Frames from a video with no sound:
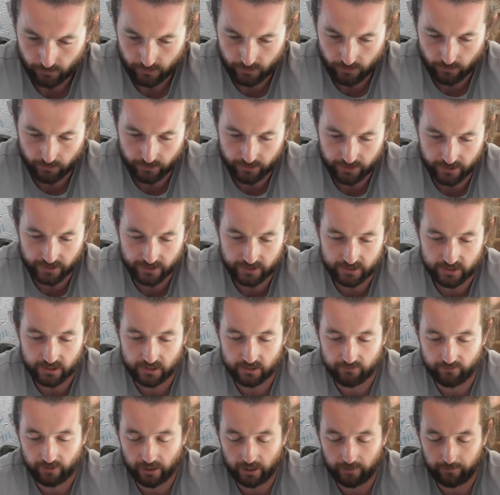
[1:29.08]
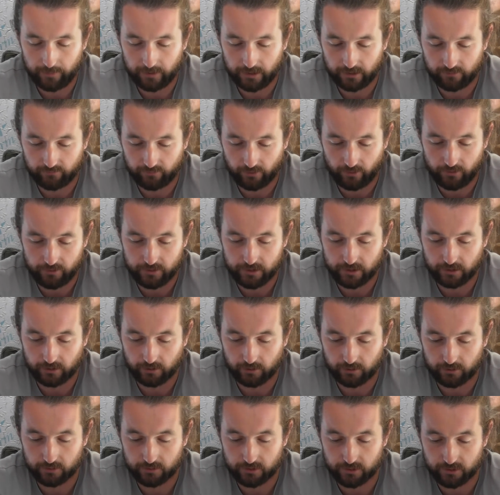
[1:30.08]
to assist in developing and voting
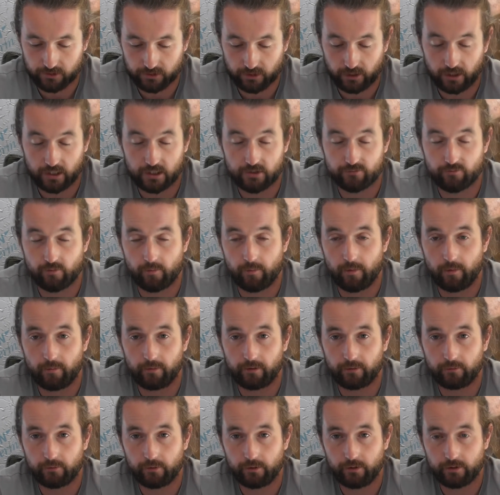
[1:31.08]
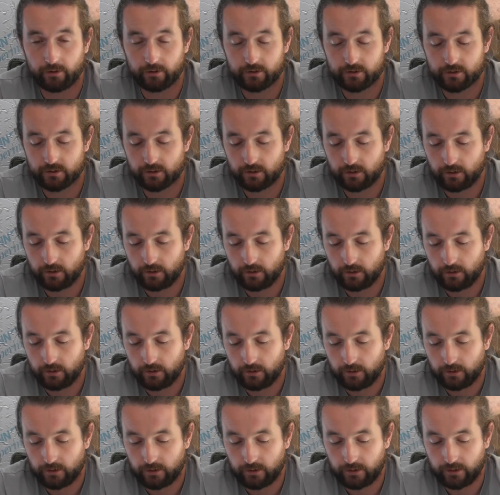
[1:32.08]
on designs for public works.
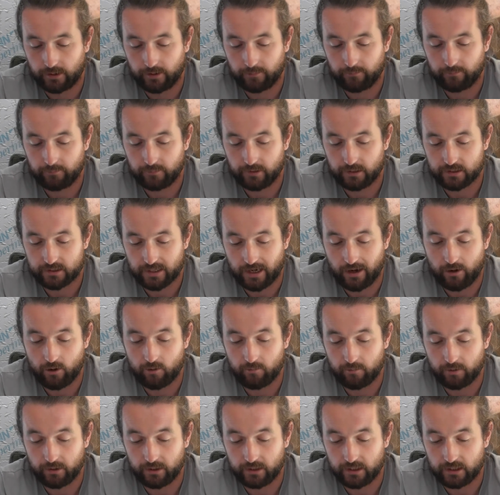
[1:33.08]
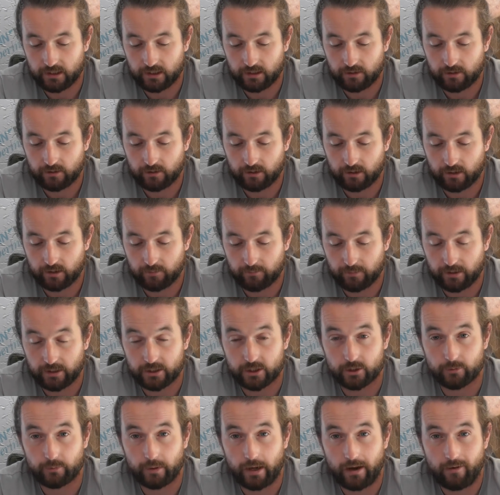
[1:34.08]
It's our money and it
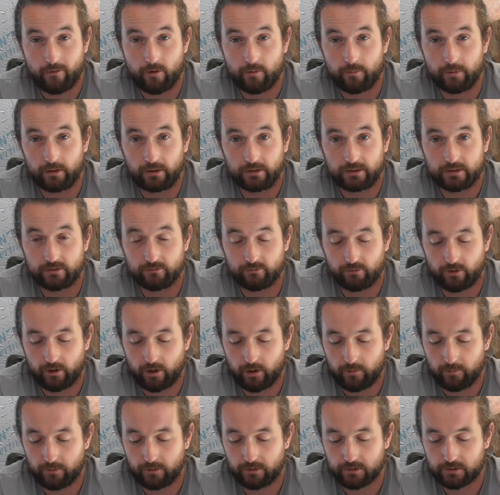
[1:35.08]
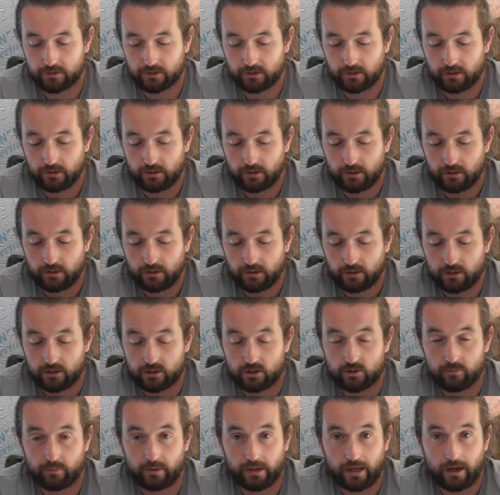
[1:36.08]
makes up our built environment. It
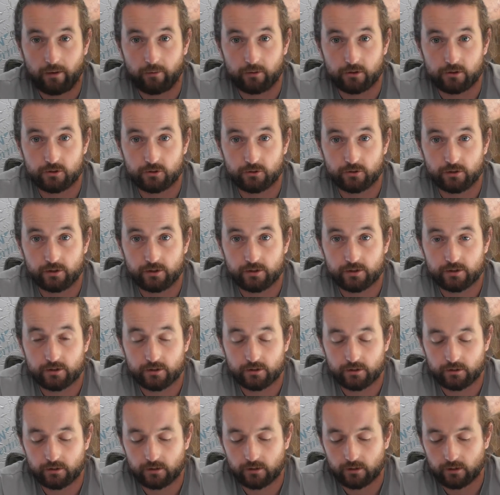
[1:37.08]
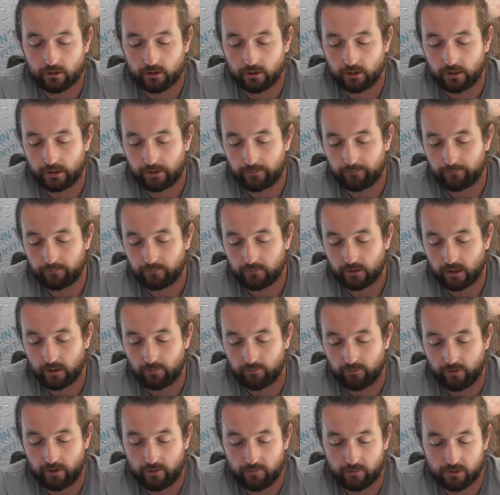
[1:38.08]
should be our choice. I'm
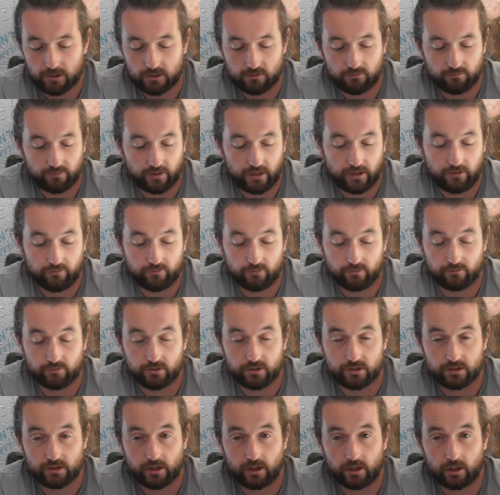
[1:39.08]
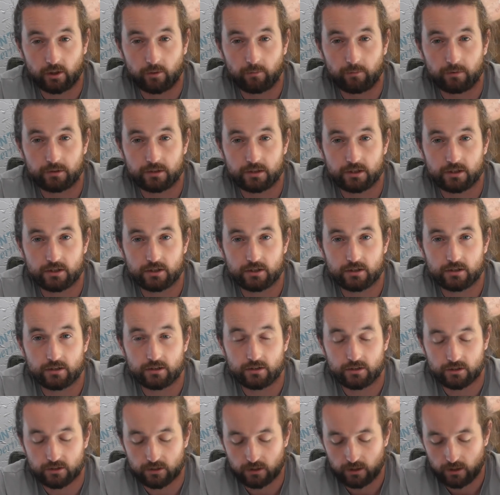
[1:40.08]
very much in favour of design
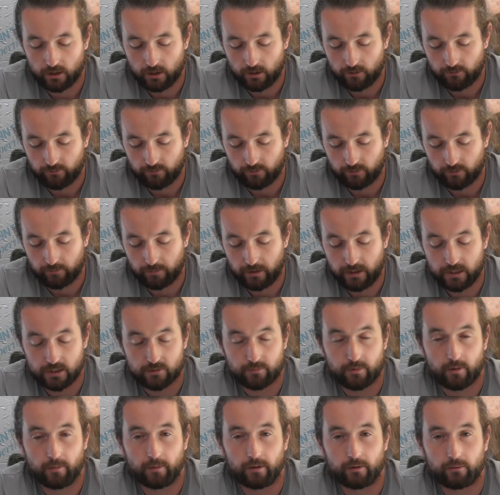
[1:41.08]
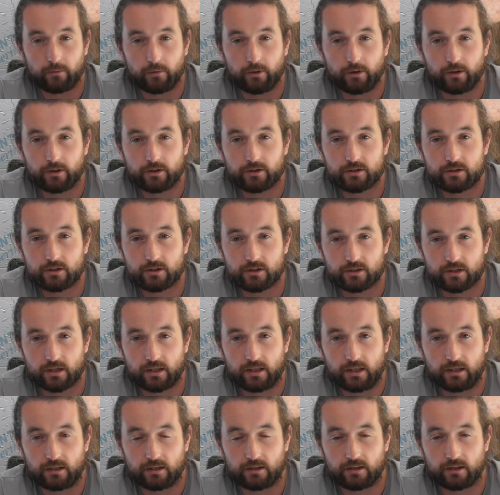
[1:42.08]
competitions for major public works because I
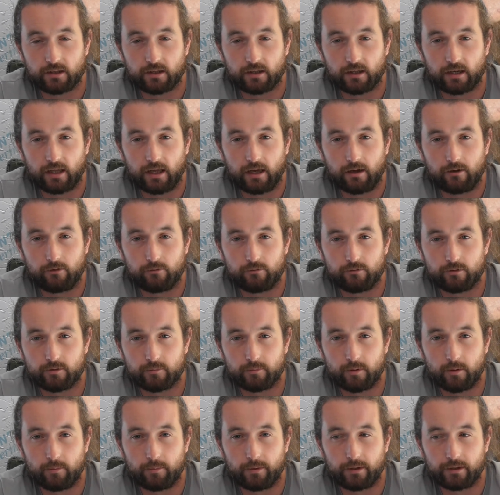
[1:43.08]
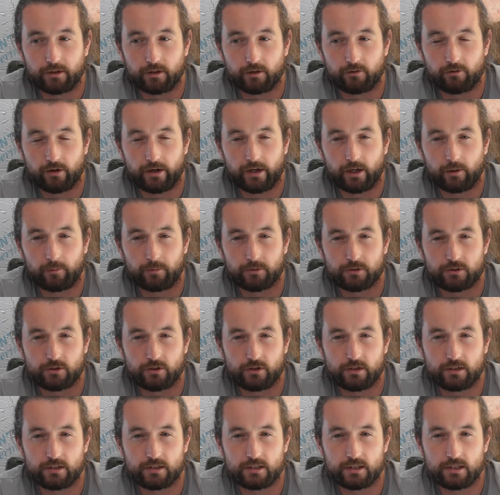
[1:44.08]
think that they allow the public a great
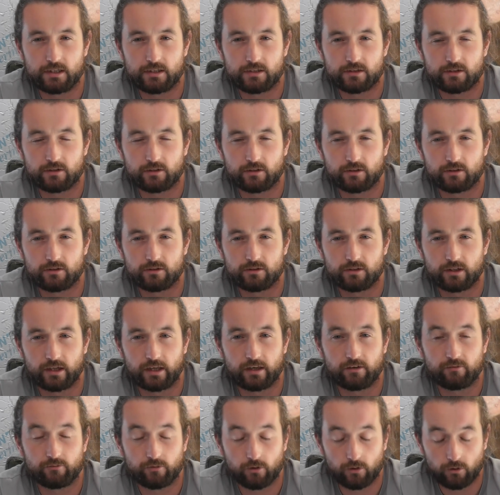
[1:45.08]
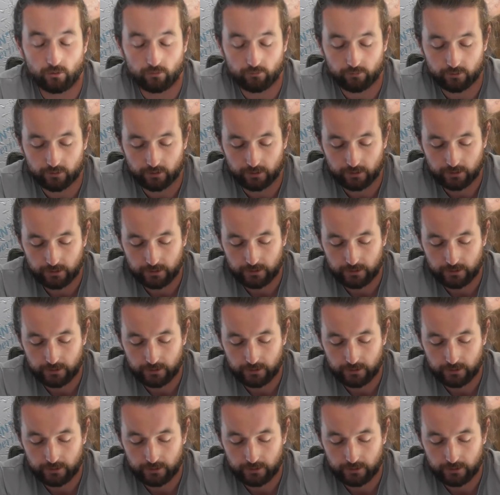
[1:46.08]
opportunity to get involved.